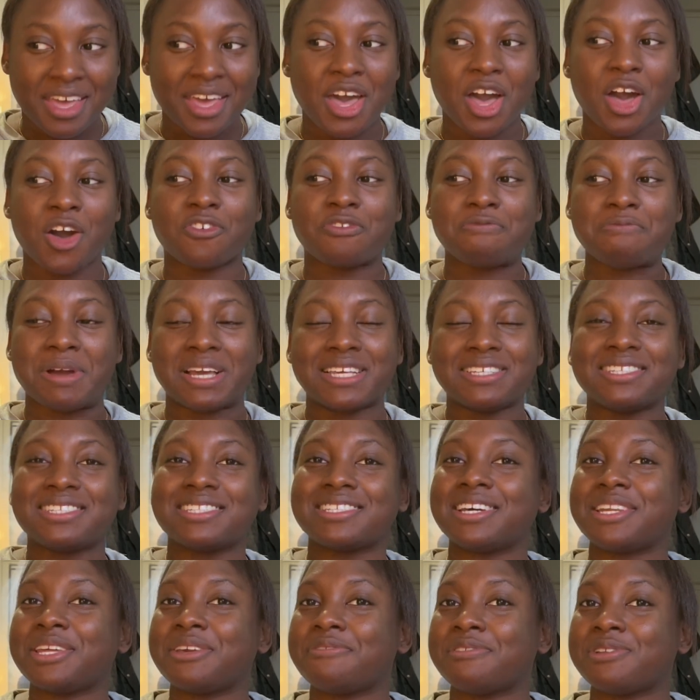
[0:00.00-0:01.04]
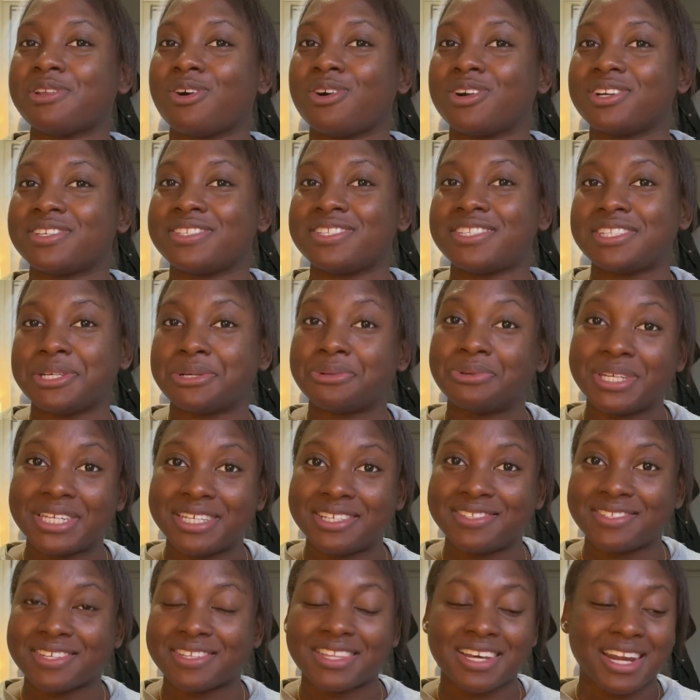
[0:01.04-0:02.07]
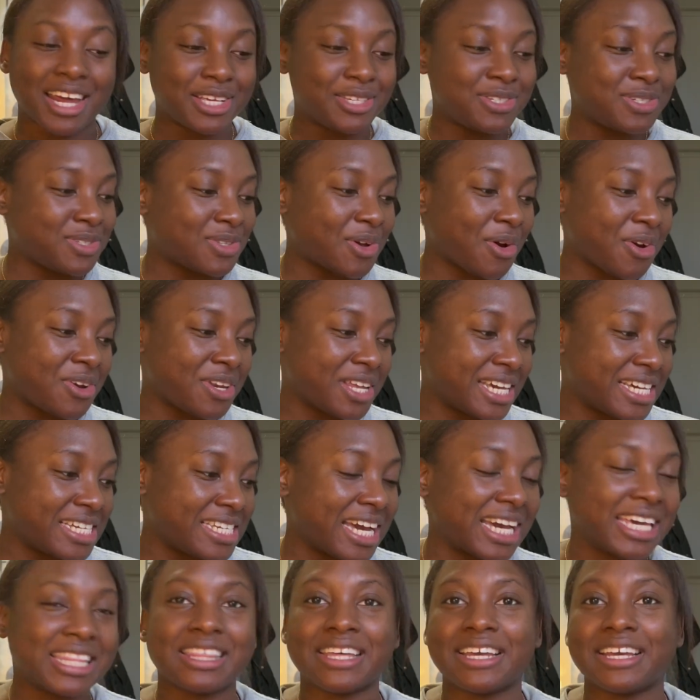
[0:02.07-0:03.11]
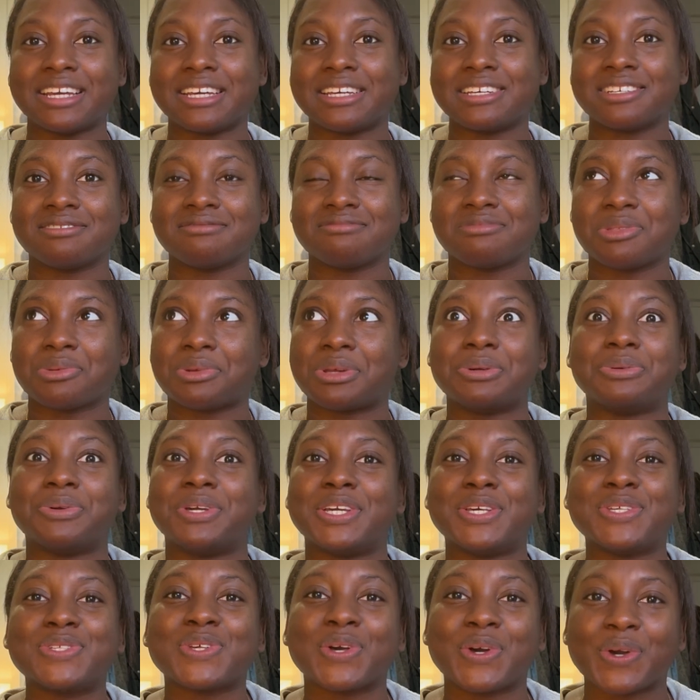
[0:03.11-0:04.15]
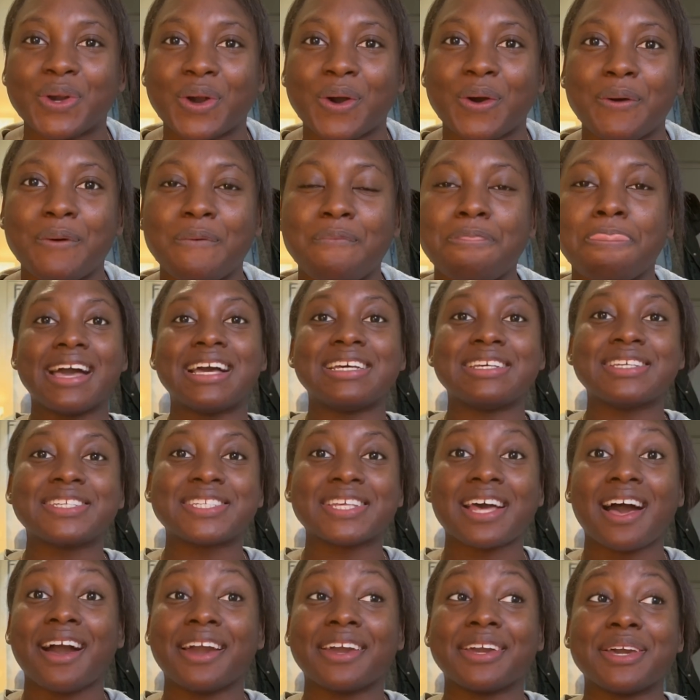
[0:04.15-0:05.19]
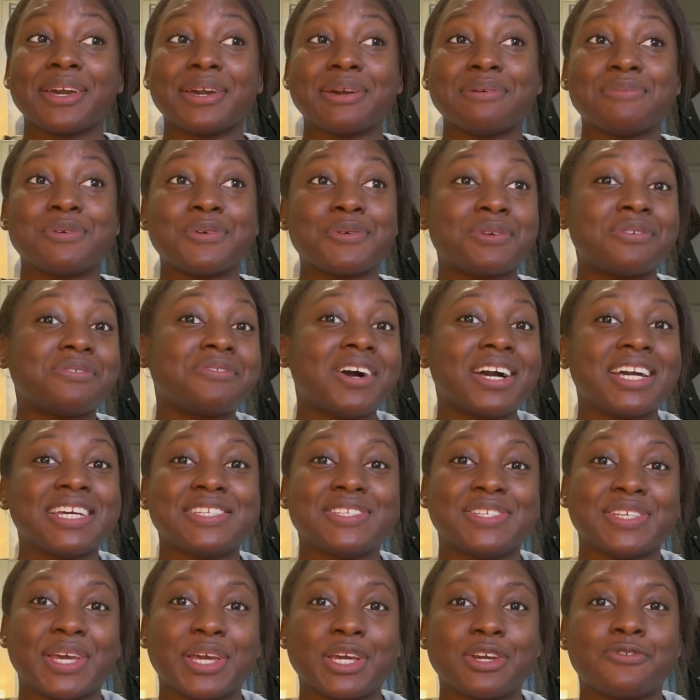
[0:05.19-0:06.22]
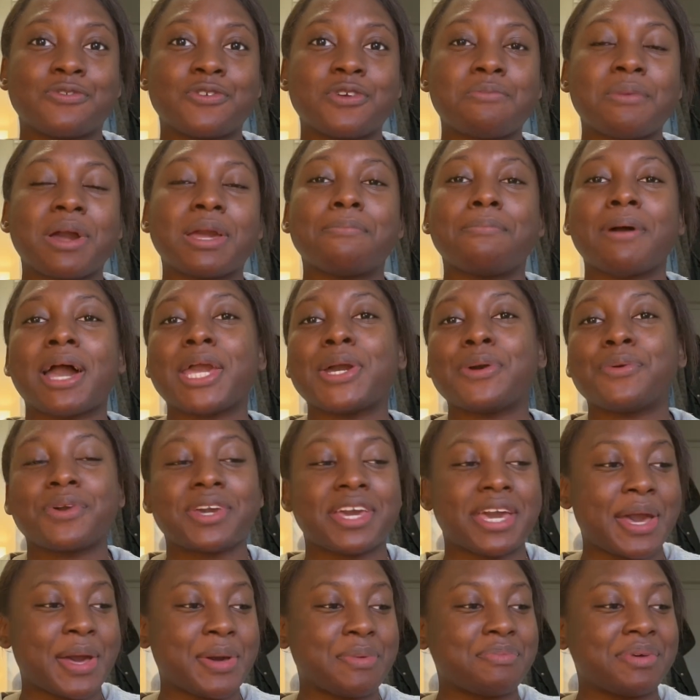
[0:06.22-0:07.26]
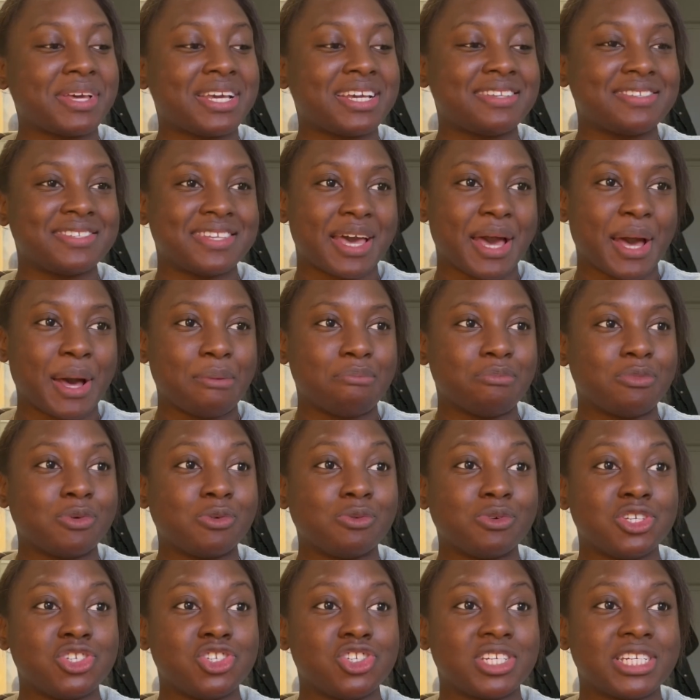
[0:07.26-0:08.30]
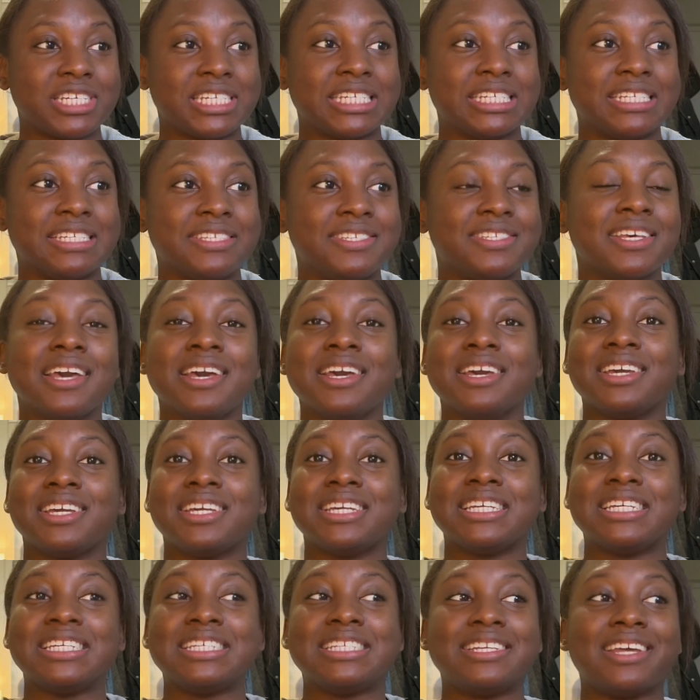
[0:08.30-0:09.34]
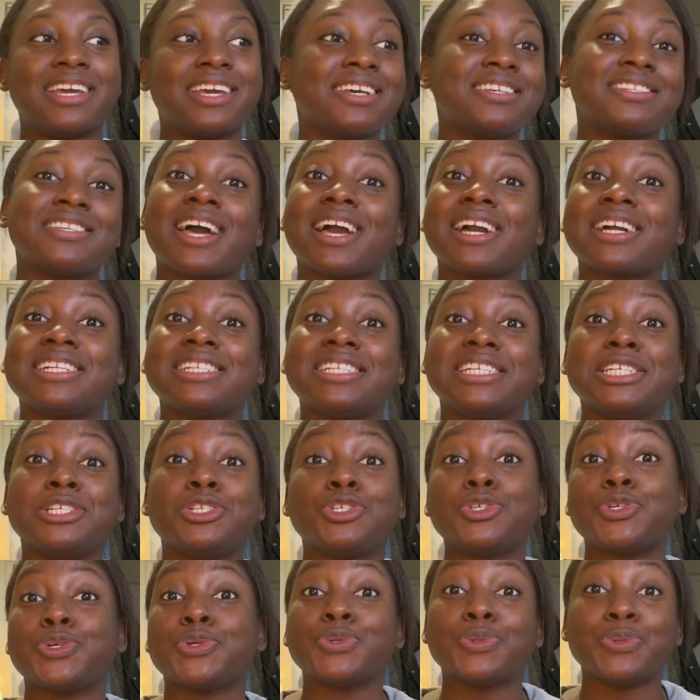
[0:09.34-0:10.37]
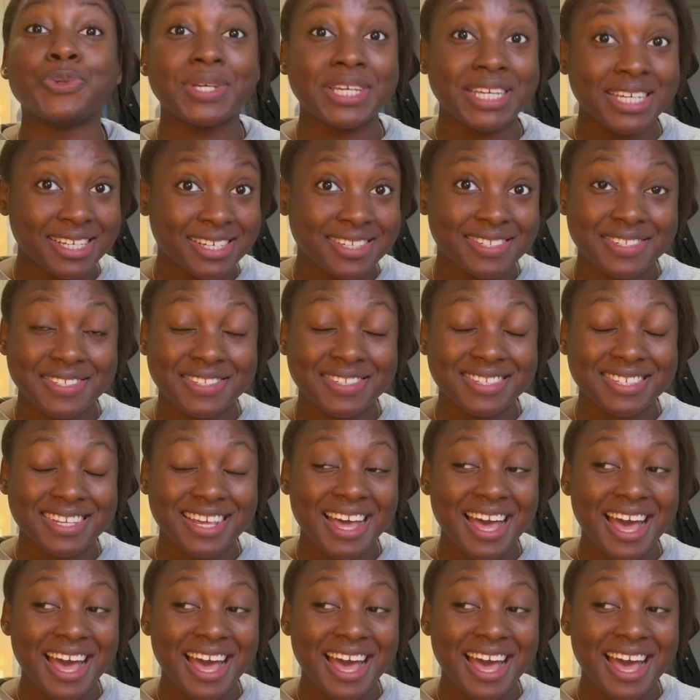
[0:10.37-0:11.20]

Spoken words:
of my study vlog series that I started, I think, 3 weeks ago, as I am revising for my biochem exam, which is in exactly 2 weeks.